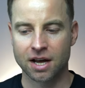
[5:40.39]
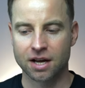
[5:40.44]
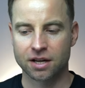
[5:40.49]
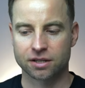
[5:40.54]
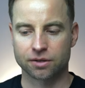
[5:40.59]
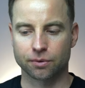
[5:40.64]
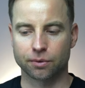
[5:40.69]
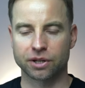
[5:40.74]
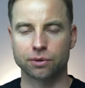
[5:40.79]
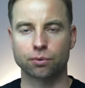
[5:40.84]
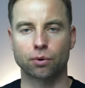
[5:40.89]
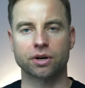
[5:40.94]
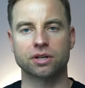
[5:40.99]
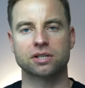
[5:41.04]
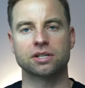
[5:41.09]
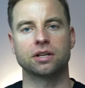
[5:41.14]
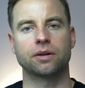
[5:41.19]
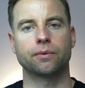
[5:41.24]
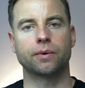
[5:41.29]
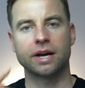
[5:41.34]
So it
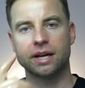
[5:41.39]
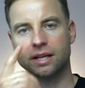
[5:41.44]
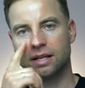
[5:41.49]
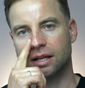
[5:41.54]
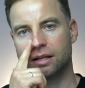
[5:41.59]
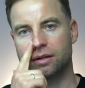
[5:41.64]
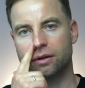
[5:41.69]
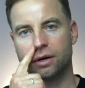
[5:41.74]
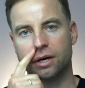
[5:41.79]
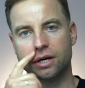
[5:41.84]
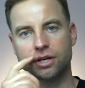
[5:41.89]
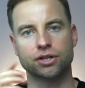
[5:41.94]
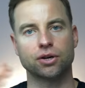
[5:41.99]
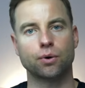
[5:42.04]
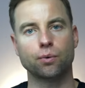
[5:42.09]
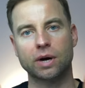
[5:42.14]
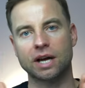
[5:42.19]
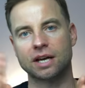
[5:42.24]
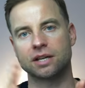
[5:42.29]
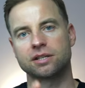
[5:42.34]
works in a way that you are
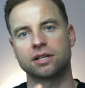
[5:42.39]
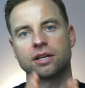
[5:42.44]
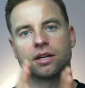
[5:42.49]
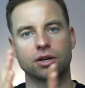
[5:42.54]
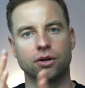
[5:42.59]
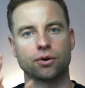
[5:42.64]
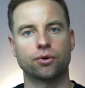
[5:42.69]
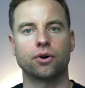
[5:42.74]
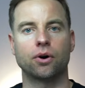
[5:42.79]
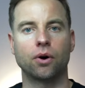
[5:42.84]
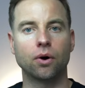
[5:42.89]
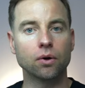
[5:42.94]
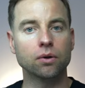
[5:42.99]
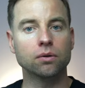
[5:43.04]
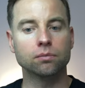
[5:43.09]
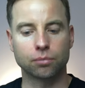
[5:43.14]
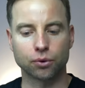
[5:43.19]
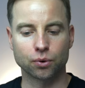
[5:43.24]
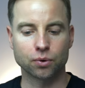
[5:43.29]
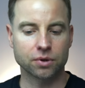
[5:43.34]
showcasing your
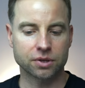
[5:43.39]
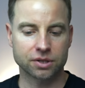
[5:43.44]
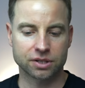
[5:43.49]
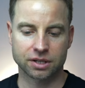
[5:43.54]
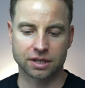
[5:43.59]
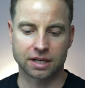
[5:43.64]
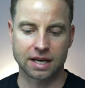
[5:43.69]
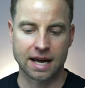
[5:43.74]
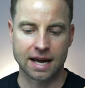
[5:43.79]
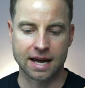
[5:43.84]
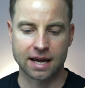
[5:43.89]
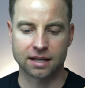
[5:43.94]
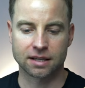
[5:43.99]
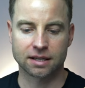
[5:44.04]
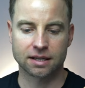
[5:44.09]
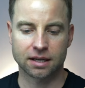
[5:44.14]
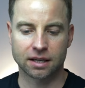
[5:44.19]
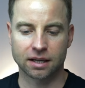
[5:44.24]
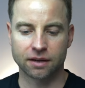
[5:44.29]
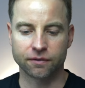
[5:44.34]
all books,
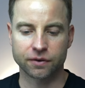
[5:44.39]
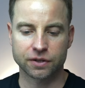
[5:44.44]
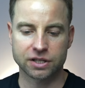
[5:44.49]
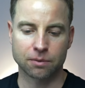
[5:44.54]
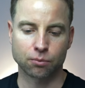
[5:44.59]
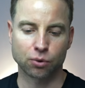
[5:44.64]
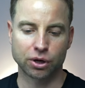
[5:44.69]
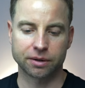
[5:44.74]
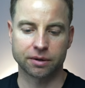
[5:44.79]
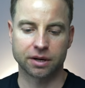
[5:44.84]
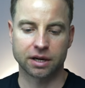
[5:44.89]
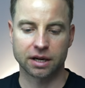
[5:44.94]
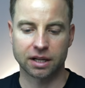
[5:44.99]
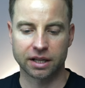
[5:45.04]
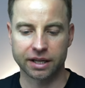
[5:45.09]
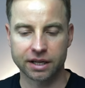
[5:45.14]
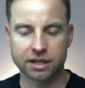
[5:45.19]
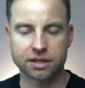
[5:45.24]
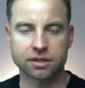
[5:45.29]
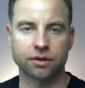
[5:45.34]
and if someone
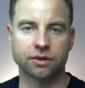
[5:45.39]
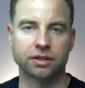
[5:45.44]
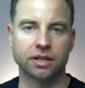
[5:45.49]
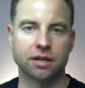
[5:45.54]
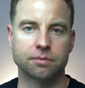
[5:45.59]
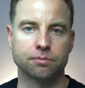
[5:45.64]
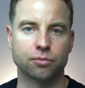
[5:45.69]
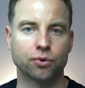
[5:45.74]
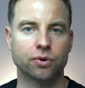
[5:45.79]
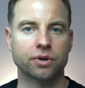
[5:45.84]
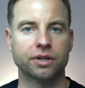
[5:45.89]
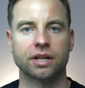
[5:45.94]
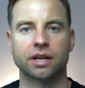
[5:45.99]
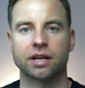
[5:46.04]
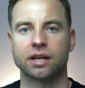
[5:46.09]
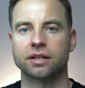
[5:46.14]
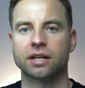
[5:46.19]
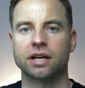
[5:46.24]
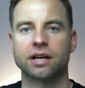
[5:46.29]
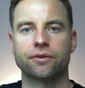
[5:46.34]
clicks on that book,
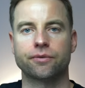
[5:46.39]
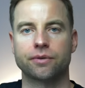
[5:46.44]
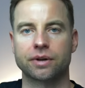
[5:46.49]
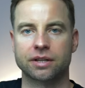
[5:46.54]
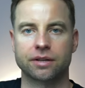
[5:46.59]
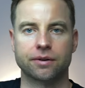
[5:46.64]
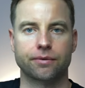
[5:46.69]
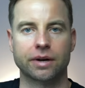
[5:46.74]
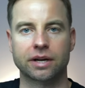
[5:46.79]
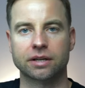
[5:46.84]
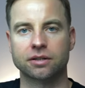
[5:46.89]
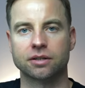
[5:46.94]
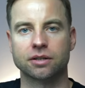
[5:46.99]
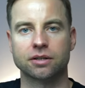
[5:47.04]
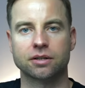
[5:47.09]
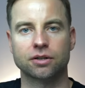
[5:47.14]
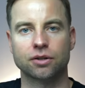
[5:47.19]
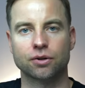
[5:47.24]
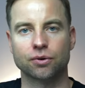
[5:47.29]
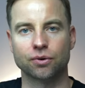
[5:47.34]
they are
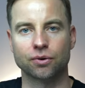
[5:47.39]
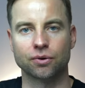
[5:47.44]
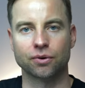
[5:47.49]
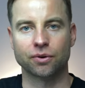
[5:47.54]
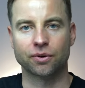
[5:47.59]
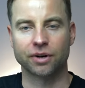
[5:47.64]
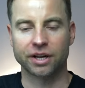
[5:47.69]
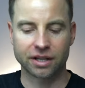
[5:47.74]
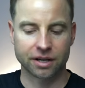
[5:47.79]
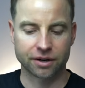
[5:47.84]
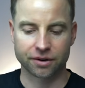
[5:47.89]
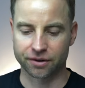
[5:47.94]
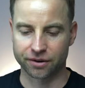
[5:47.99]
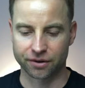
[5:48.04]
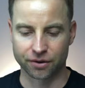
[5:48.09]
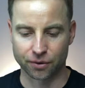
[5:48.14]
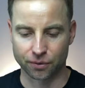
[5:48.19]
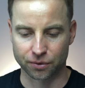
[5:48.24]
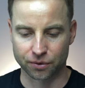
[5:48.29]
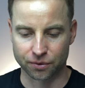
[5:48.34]
redirected to either,
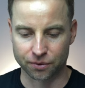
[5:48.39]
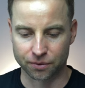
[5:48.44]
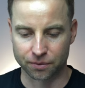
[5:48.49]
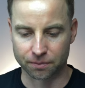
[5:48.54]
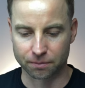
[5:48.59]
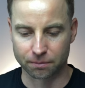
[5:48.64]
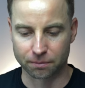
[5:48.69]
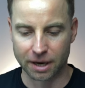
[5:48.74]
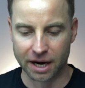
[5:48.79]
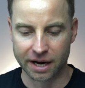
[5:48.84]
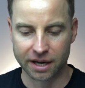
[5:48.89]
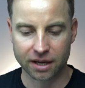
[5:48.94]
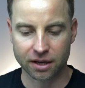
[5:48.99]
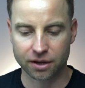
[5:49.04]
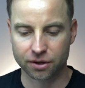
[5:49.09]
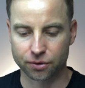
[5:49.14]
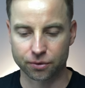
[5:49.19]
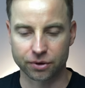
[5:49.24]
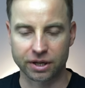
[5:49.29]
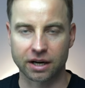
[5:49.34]
to
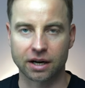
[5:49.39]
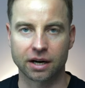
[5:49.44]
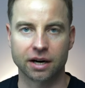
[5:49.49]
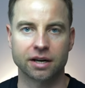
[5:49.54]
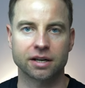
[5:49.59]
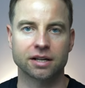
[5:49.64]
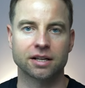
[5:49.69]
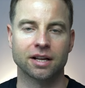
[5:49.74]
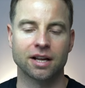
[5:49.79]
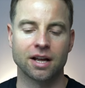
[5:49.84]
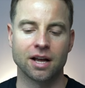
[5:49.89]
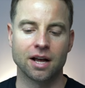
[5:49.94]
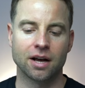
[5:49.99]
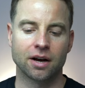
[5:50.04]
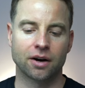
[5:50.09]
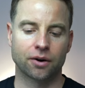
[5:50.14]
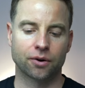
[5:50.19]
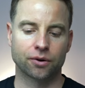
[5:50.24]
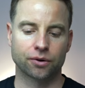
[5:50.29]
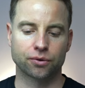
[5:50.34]
buying to the cart
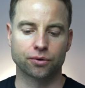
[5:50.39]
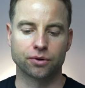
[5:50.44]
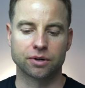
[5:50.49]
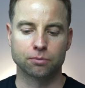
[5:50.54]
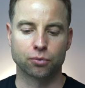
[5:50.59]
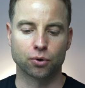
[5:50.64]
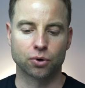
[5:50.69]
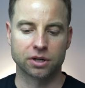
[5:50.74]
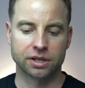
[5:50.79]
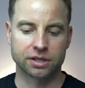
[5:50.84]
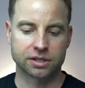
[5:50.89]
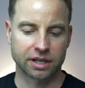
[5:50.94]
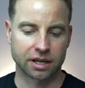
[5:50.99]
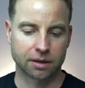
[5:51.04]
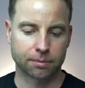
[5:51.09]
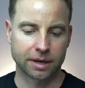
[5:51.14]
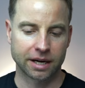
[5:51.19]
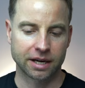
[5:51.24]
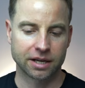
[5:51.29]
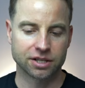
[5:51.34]
or to the book listing
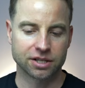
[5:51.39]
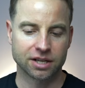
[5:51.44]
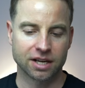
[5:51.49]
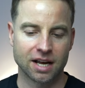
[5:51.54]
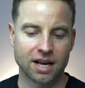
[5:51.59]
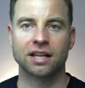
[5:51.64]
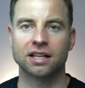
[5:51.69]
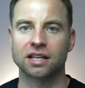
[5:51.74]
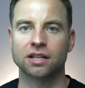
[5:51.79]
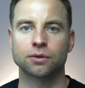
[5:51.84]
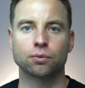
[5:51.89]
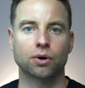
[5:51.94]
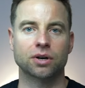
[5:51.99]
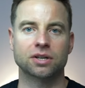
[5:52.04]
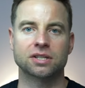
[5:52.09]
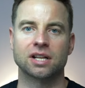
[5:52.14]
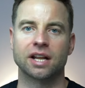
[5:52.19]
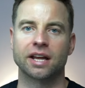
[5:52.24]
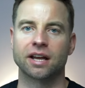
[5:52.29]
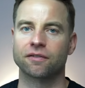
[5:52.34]
page. And it
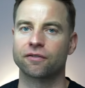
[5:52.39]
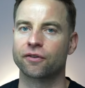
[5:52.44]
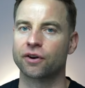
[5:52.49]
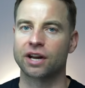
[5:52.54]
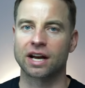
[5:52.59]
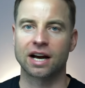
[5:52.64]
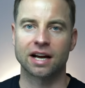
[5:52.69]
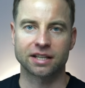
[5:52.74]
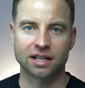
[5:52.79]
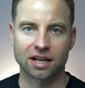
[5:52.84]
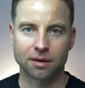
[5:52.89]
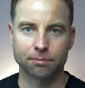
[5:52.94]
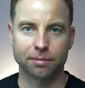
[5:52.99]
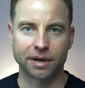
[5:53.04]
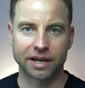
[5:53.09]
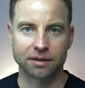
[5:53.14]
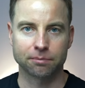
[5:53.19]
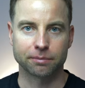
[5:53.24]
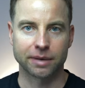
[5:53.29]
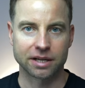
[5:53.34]
works like free ad
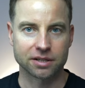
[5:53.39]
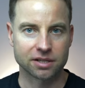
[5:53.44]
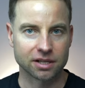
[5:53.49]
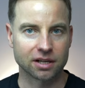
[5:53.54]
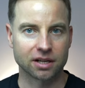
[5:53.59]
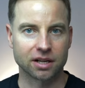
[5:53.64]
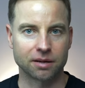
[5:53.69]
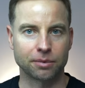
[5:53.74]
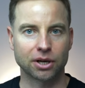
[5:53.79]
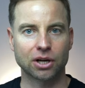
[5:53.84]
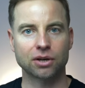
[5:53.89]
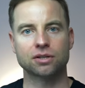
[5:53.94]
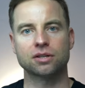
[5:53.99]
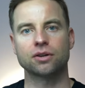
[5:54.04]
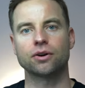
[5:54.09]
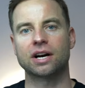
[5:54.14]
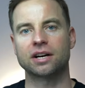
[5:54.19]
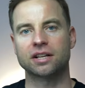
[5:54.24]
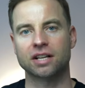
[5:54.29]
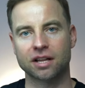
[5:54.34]
campaign basically, because
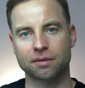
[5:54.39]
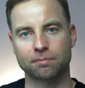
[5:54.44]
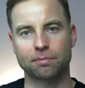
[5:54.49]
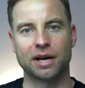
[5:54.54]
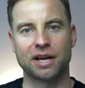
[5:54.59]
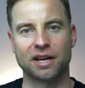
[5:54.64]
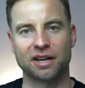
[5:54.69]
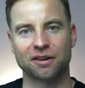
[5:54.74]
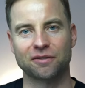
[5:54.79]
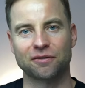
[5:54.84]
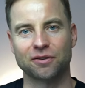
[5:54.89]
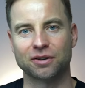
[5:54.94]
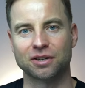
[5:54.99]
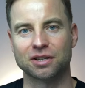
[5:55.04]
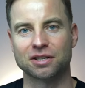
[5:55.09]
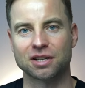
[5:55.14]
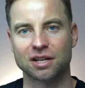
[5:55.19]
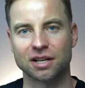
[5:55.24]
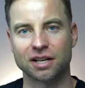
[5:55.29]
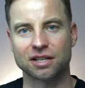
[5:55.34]
you are not paying for
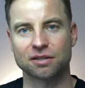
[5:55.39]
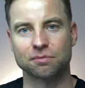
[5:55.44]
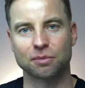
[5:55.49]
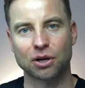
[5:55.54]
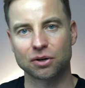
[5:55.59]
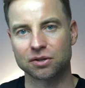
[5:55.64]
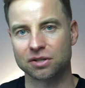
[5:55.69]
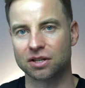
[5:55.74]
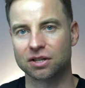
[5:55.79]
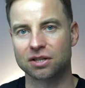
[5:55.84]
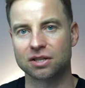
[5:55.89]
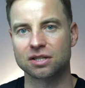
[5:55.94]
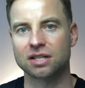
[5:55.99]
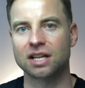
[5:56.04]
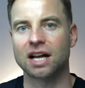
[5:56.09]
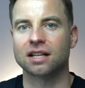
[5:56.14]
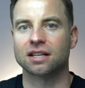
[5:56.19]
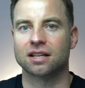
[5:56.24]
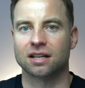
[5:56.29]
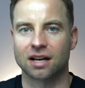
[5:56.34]
these clicks, because this is
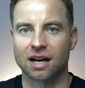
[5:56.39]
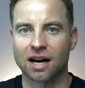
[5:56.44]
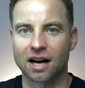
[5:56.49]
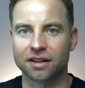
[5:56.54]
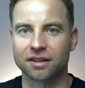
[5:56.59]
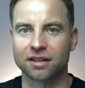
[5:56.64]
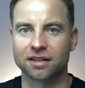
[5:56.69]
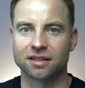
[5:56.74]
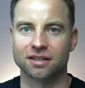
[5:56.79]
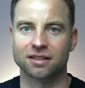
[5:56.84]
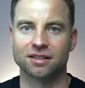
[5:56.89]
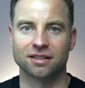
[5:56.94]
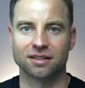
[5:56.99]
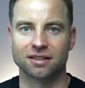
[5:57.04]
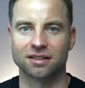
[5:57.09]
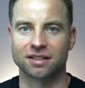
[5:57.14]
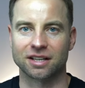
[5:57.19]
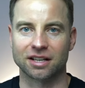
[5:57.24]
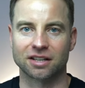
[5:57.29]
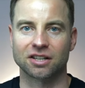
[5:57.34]
not ad
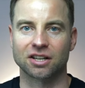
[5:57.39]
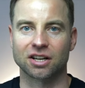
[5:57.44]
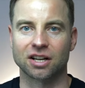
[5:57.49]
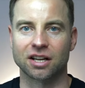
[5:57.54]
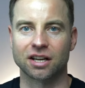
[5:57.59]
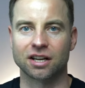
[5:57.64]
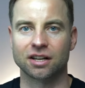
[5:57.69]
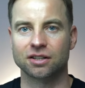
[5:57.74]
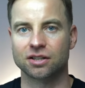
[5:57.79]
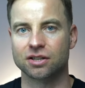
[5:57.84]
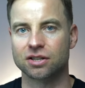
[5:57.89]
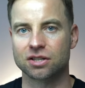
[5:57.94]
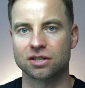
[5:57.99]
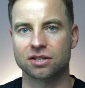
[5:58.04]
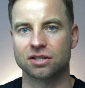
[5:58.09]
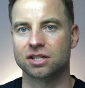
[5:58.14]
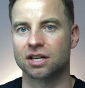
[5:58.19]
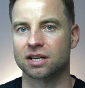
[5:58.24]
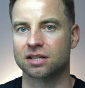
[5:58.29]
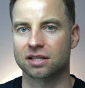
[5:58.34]
technically. This is
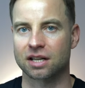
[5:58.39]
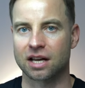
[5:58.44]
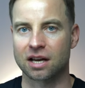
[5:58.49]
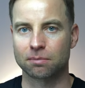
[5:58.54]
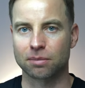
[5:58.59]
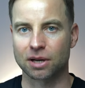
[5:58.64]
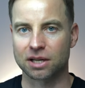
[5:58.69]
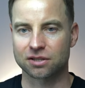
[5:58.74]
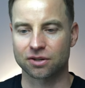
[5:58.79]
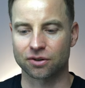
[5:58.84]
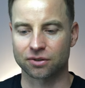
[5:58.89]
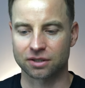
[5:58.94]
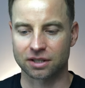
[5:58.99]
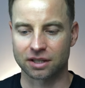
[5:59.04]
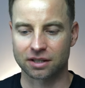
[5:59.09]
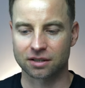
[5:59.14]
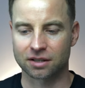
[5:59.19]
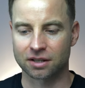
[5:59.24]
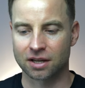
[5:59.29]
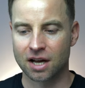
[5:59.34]
just A+
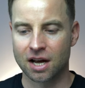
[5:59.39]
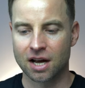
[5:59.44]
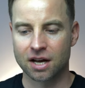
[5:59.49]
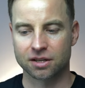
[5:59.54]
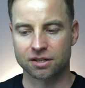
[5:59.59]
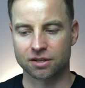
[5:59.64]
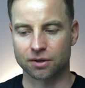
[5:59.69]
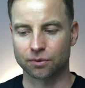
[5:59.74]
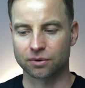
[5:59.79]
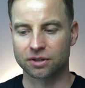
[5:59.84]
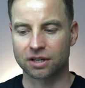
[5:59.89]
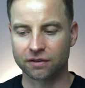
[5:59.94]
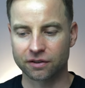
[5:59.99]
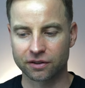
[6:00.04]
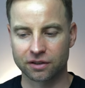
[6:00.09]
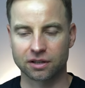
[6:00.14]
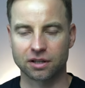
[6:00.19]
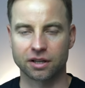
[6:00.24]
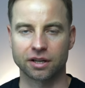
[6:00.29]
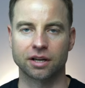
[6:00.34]
content. So
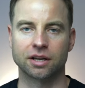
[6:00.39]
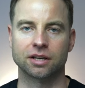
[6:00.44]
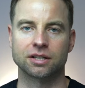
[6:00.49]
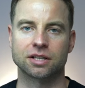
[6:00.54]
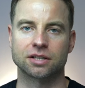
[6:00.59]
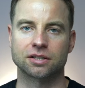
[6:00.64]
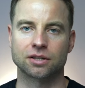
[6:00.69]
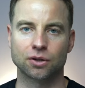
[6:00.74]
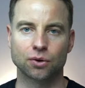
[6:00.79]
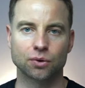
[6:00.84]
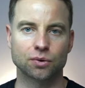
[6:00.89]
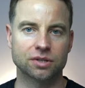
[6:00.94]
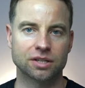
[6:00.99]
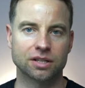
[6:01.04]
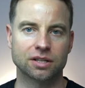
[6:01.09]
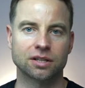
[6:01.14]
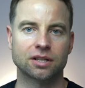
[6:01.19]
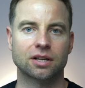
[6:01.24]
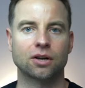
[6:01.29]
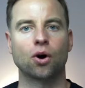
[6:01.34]
definitely just use
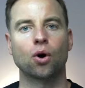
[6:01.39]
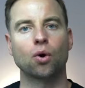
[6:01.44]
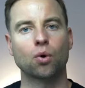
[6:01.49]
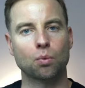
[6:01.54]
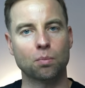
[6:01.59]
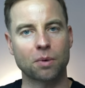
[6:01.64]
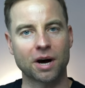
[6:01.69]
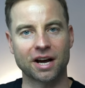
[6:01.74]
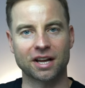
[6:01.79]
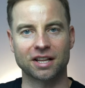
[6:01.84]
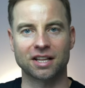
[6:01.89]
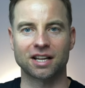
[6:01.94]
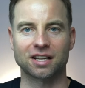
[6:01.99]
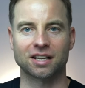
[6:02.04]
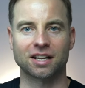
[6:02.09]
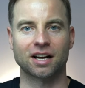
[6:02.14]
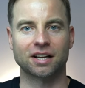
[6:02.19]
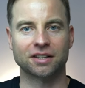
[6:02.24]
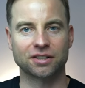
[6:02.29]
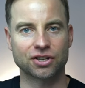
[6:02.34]
it, occupy
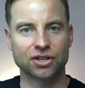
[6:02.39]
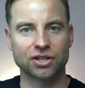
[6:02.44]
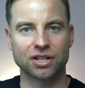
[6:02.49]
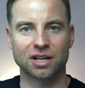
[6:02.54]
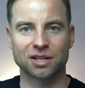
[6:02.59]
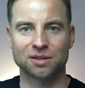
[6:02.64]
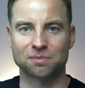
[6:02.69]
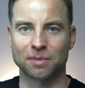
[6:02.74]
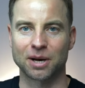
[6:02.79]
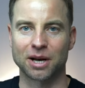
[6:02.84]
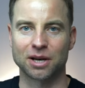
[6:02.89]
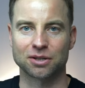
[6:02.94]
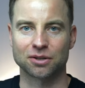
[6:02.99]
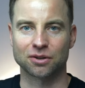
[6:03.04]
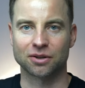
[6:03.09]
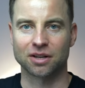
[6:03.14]
that additional space